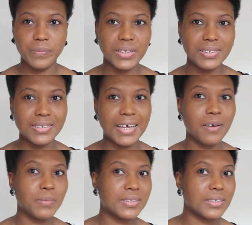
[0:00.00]
this is
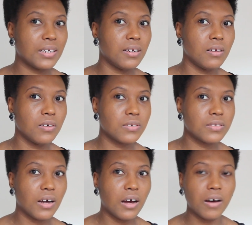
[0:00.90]
how my skin
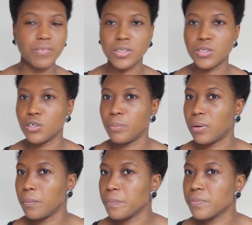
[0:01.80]
looks after 2
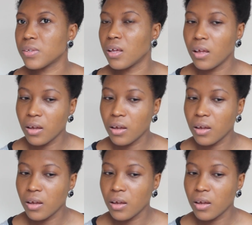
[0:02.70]
pumps.